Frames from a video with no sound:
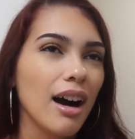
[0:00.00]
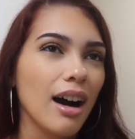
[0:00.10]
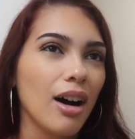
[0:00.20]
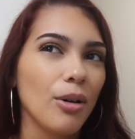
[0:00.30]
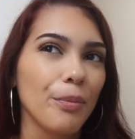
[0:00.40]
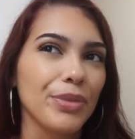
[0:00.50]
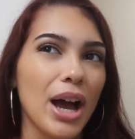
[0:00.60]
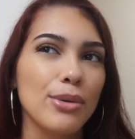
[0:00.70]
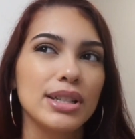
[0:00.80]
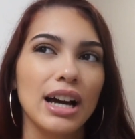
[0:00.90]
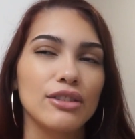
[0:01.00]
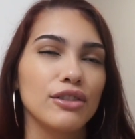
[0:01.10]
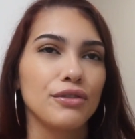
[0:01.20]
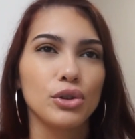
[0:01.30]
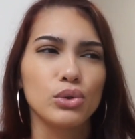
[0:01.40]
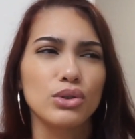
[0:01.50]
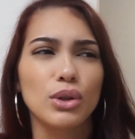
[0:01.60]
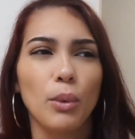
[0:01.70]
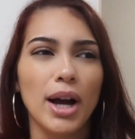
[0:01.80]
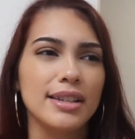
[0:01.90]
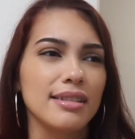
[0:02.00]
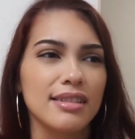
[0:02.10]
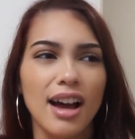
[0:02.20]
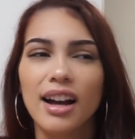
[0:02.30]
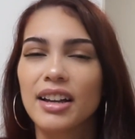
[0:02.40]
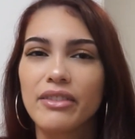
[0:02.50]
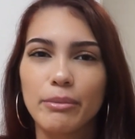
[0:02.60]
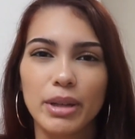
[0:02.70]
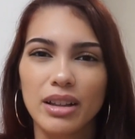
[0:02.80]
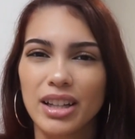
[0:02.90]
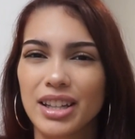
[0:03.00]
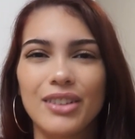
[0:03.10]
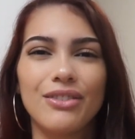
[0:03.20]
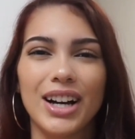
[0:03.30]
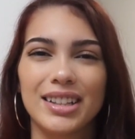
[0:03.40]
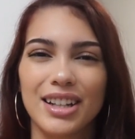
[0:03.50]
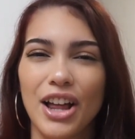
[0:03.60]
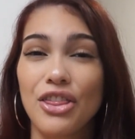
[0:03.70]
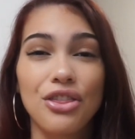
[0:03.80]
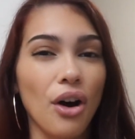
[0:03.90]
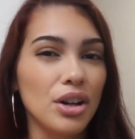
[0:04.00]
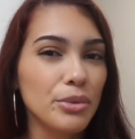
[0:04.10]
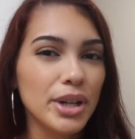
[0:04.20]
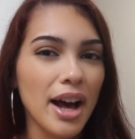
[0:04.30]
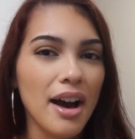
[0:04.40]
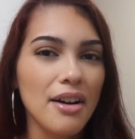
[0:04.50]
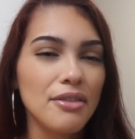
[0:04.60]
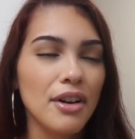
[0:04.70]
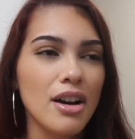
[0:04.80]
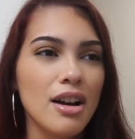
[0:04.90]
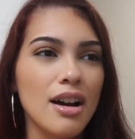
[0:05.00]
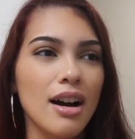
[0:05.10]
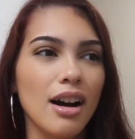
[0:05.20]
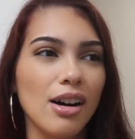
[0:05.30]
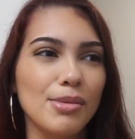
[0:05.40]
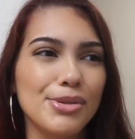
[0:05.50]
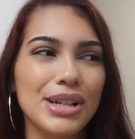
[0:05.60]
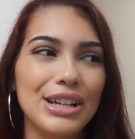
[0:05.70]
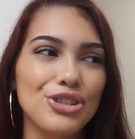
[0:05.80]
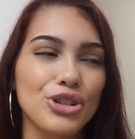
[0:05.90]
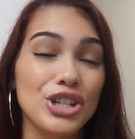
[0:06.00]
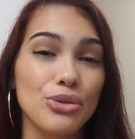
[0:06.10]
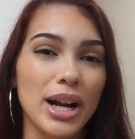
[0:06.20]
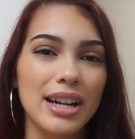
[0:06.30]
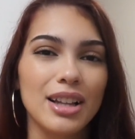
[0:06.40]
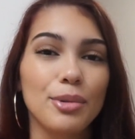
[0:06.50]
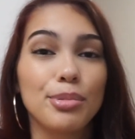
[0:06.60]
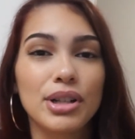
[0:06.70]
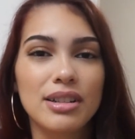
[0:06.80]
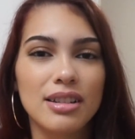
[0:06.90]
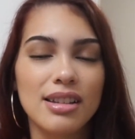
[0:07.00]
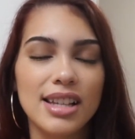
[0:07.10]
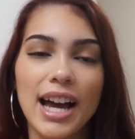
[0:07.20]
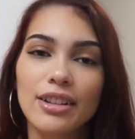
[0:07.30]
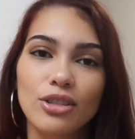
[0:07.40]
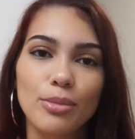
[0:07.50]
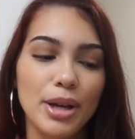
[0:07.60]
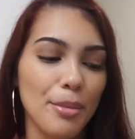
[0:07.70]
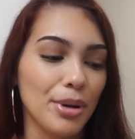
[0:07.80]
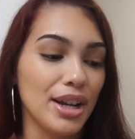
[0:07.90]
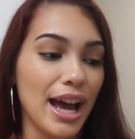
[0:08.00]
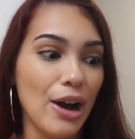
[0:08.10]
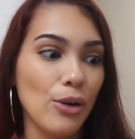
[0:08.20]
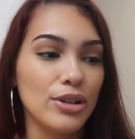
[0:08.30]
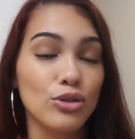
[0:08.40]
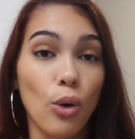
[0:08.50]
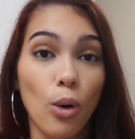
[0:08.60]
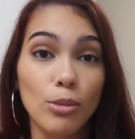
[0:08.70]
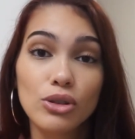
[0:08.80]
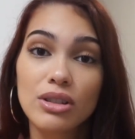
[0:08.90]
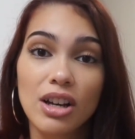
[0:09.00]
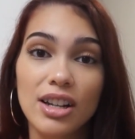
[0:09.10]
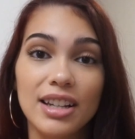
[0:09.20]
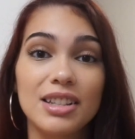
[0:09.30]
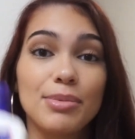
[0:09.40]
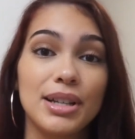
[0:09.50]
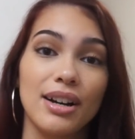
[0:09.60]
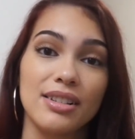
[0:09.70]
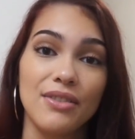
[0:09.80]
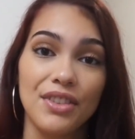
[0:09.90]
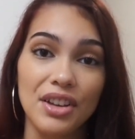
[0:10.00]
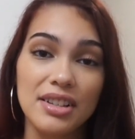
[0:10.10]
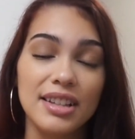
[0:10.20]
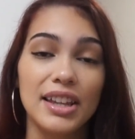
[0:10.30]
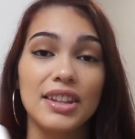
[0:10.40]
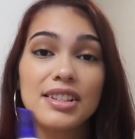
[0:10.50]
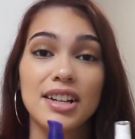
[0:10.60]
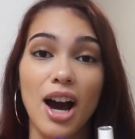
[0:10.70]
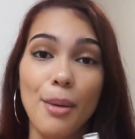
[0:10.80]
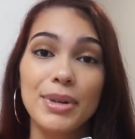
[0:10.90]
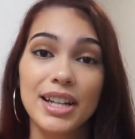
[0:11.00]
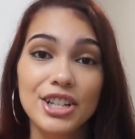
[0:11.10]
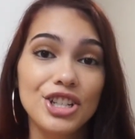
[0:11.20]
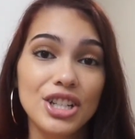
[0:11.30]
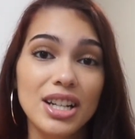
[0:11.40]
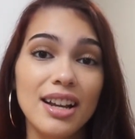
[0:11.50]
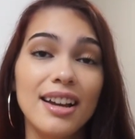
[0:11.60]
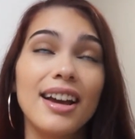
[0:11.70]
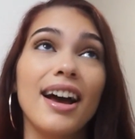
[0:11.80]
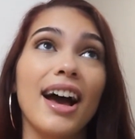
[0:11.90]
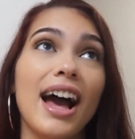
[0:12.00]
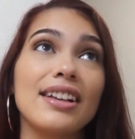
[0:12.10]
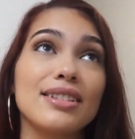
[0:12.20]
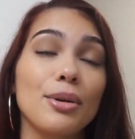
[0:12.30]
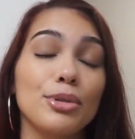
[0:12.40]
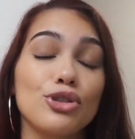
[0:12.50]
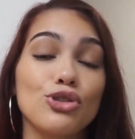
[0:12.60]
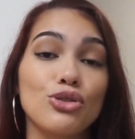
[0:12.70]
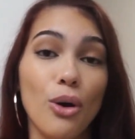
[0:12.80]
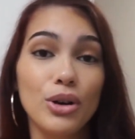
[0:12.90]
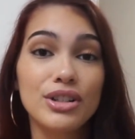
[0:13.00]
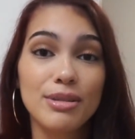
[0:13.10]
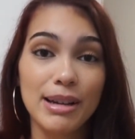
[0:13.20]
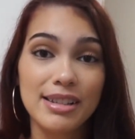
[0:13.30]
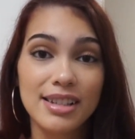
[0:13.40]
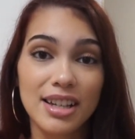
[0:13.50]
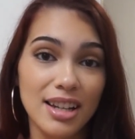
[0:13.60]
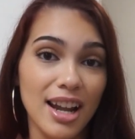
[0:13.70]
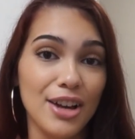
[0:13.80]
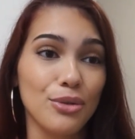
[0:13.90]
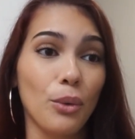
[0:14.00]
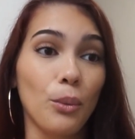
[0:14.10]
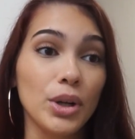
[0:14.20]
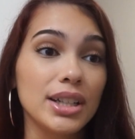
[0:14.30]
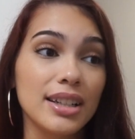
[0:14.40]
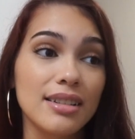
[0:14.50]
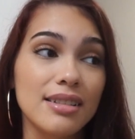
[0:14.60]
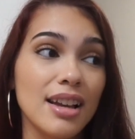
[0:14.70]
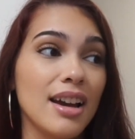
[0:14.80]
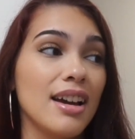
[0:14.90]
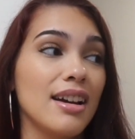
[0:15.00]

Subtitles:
I was kind of confused. I was like, why is this not giving me like the effect that I thought it would have? It was kind of strange, so I kind of like put it to the side a little bit, but now it's almost done, and it's because of this. Like, this combination has been so good to my skin. I don't know what it is.